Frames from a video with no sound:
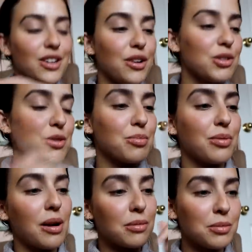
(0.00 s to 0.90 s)
no, it's
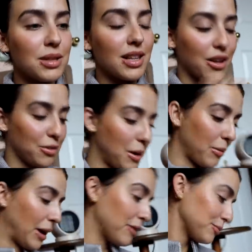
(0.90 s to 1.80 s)
probably the other way
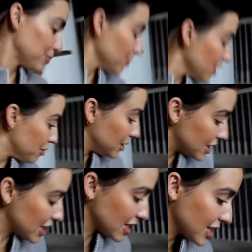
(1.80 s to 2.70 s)
around. But
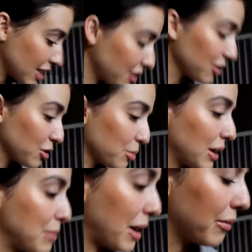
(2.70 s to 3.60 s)
Sissy's on her little
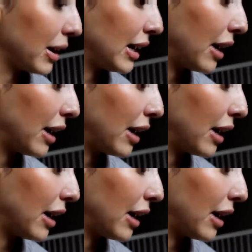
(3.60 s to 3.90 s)
playmat right